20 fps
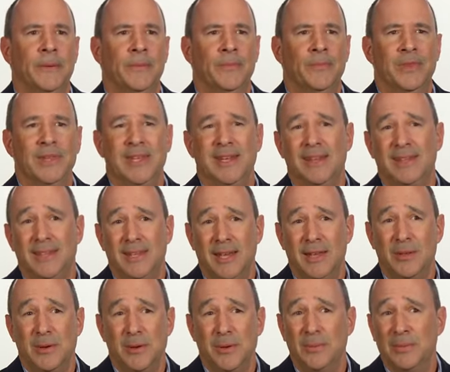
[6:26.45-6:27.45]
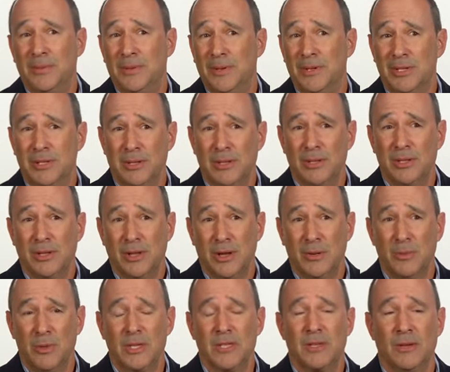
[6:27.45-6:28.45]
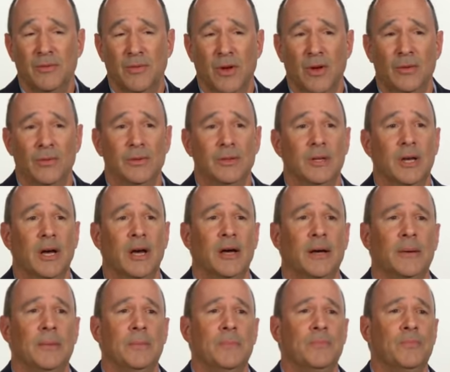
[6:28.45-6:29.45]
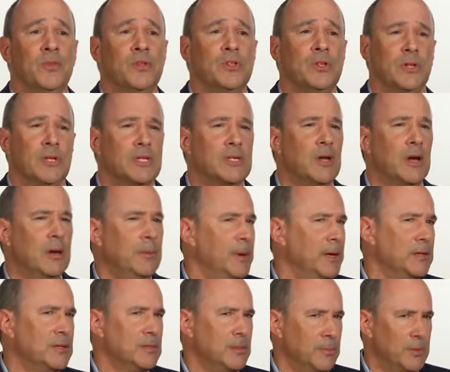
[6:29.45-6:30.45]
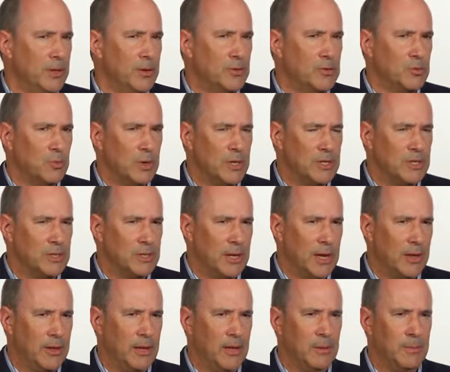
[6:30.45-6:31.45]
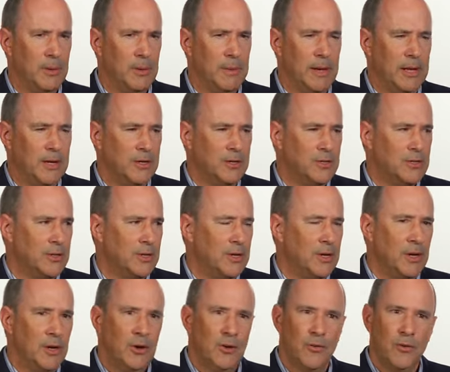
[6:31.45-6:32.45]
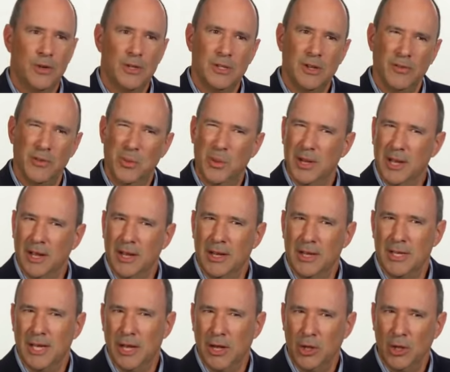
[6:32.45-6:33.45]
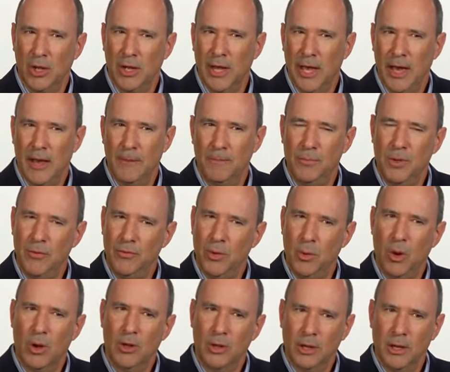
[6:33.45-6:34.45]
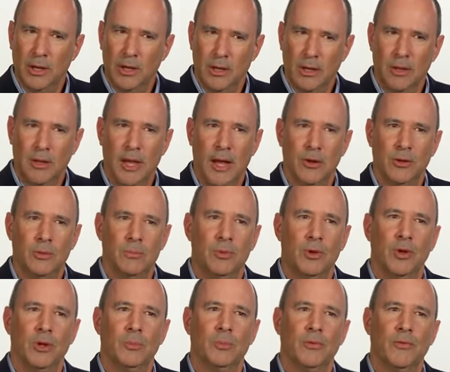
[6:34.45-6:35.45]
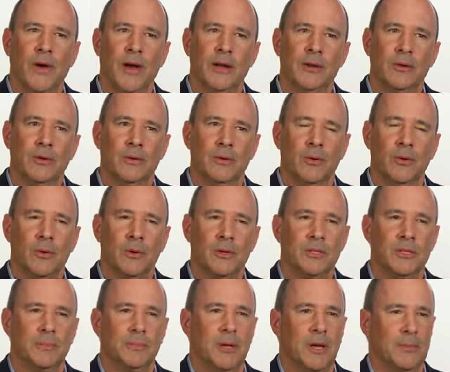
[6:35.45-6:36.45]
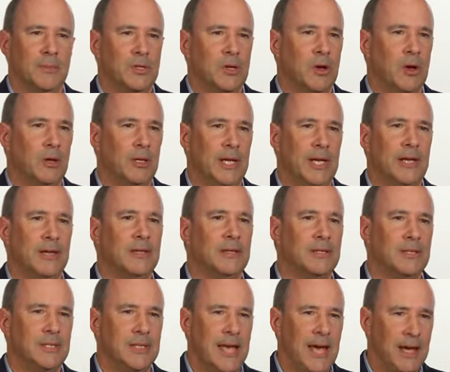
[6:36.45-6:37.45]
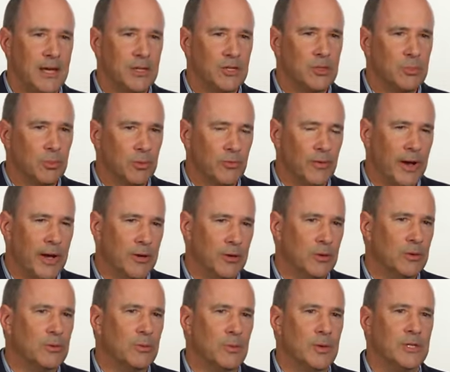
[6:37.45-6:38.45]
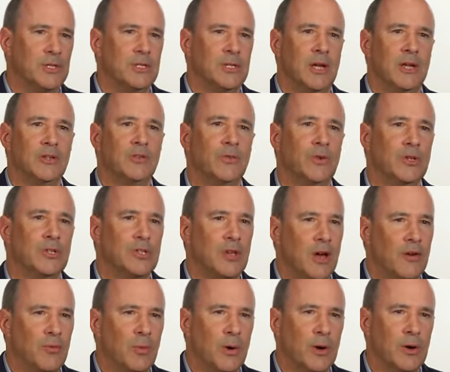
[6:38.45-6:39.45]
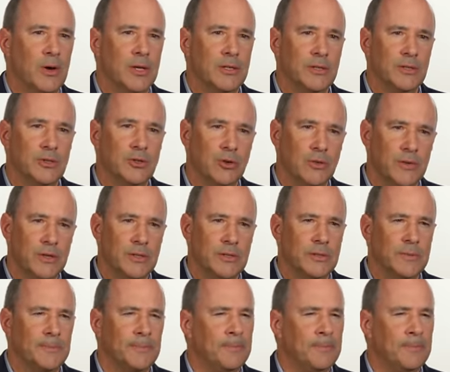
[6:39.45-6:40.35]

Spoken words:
At the end of the day, though, there's a lot of risk involved. So let's talk about some of those risks and how they can be managed. First off, you want to kind of take a look at, if you are looking at a cloud computing provider, or sometimes called a SaaS provider, which stands for Software as a Service,